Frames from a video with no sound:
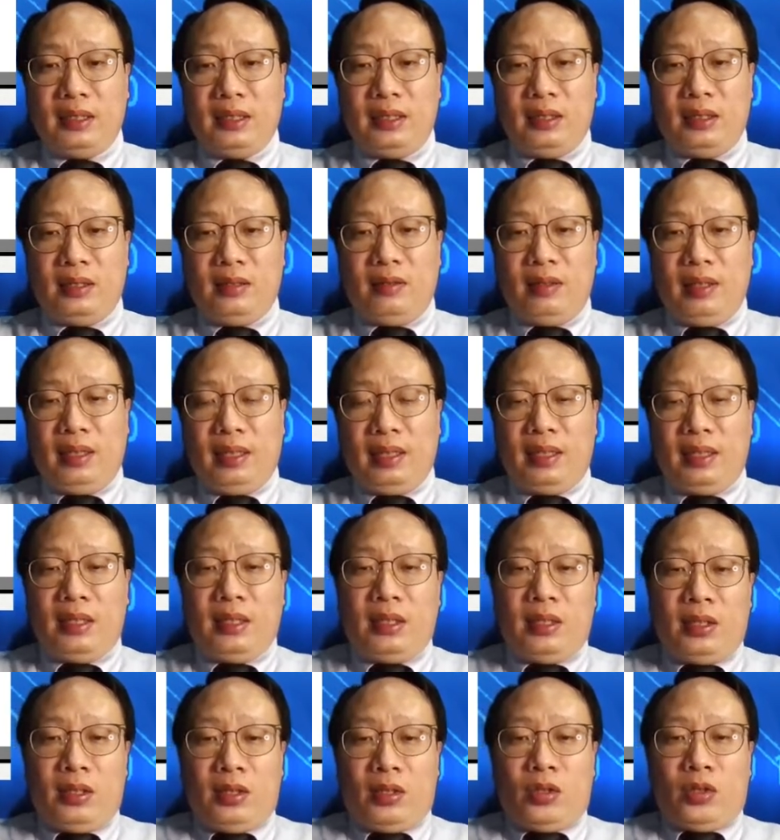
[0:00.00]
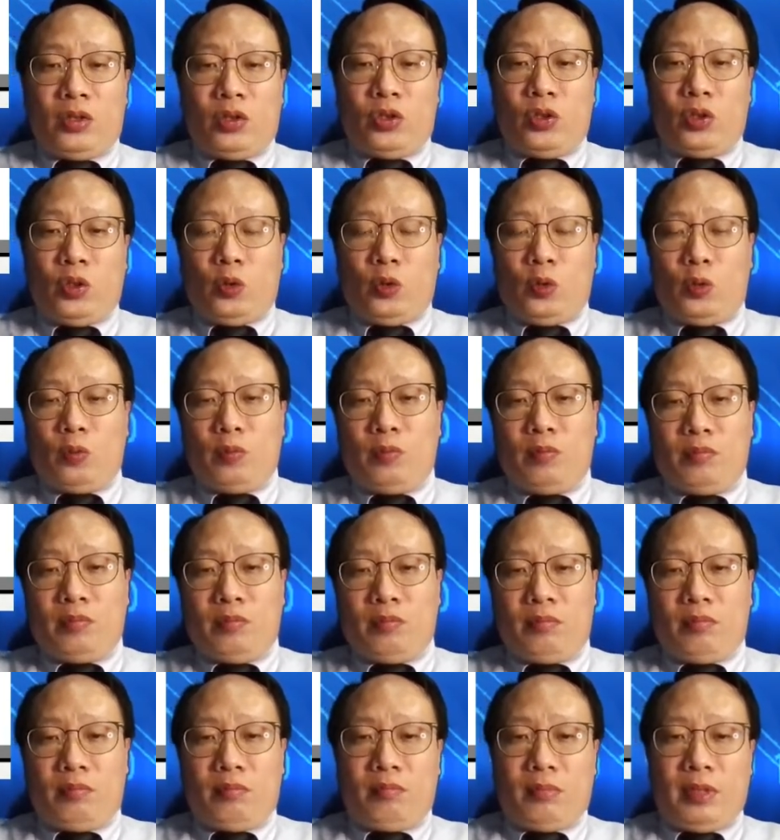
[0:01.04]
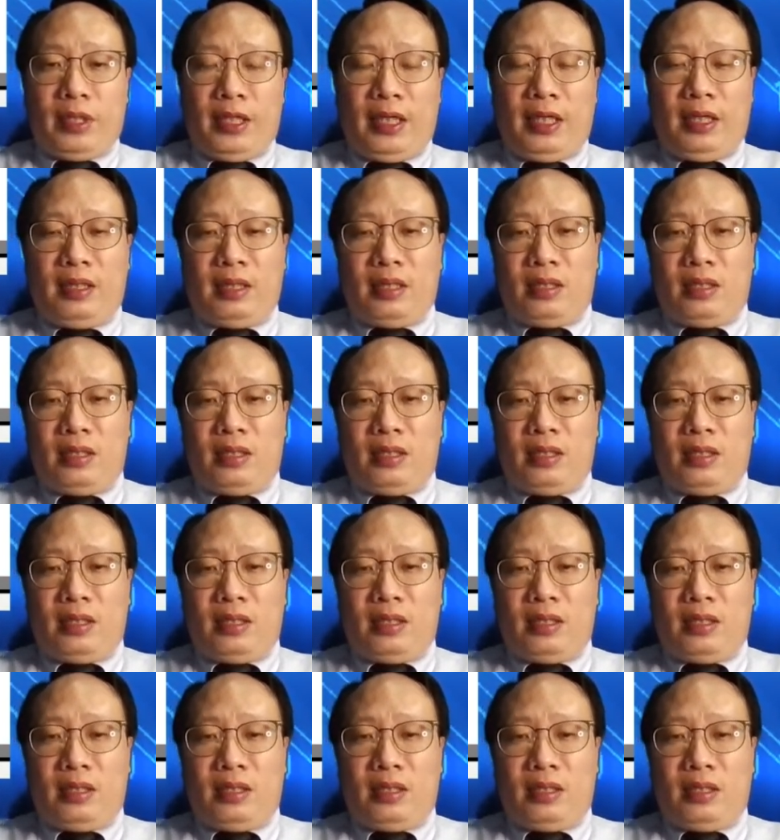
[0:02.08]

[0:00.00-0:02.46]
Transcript: right? So again,